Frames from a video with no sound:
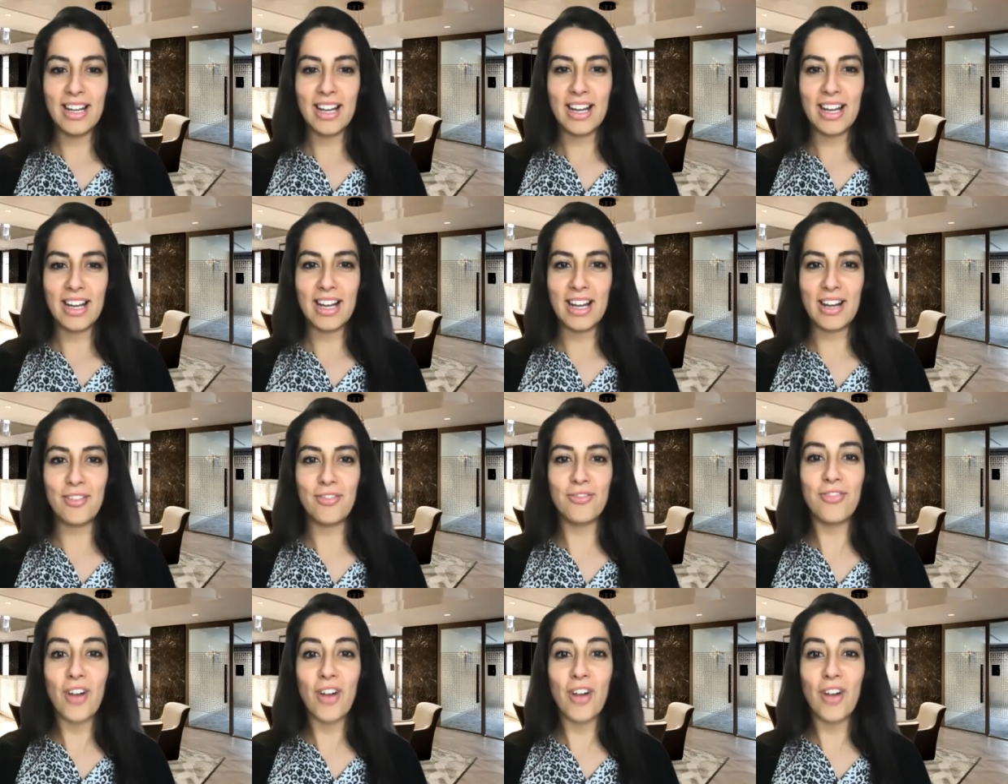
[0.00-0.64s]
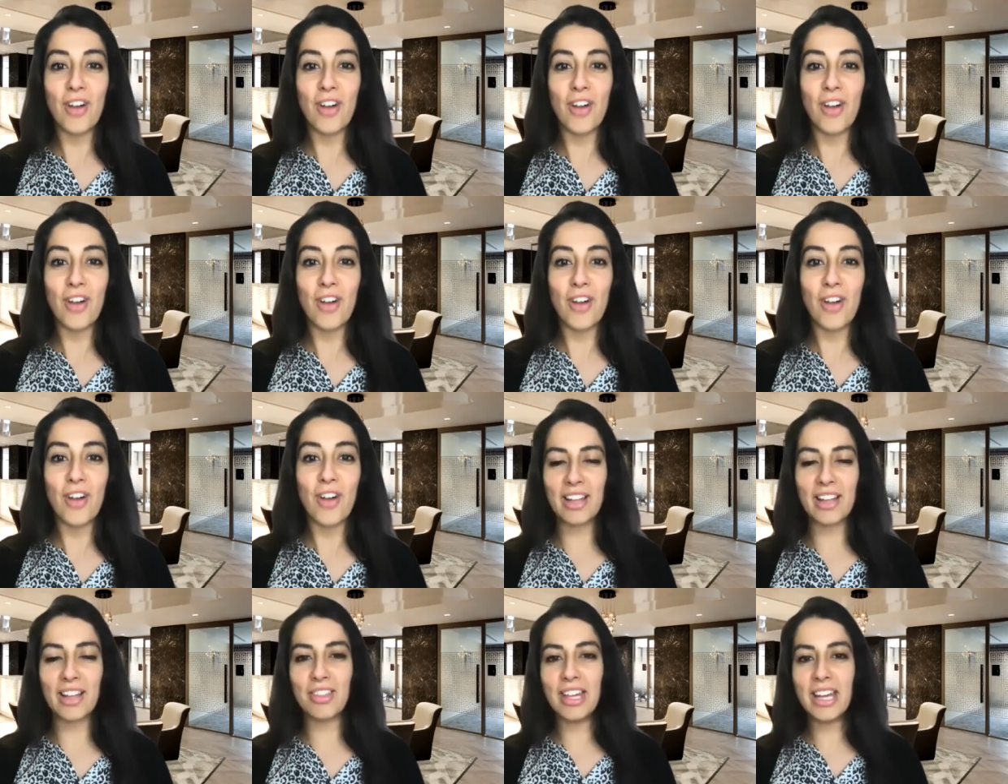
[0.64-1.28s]
uh,
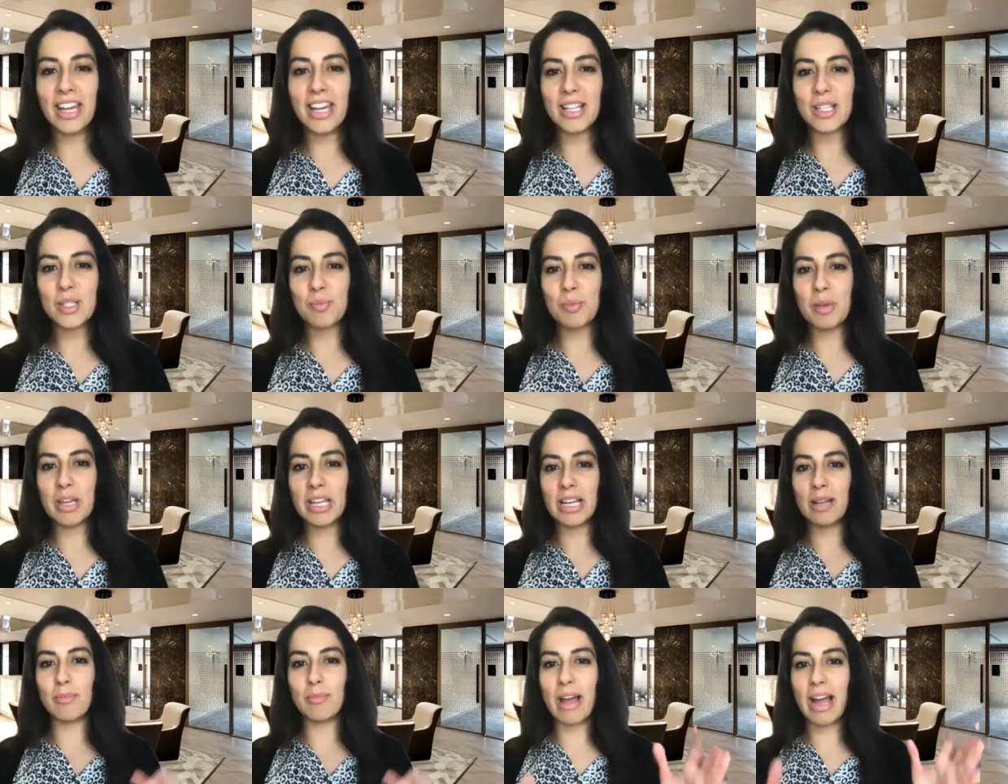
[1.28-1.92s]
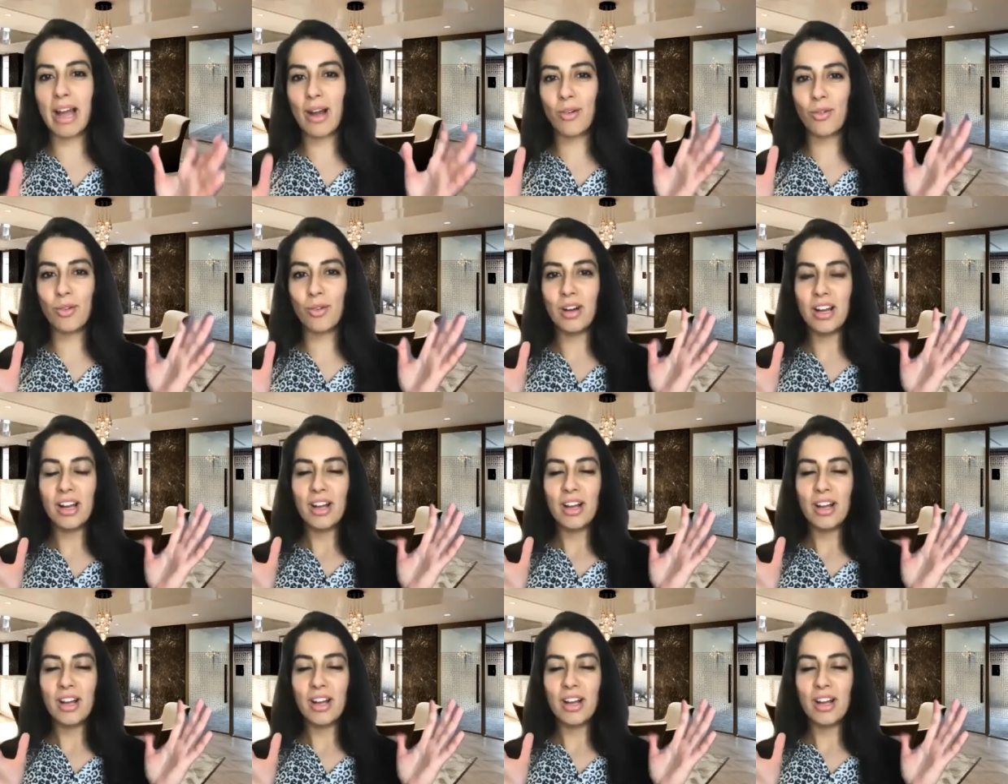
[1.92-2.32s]
finally i think it's been about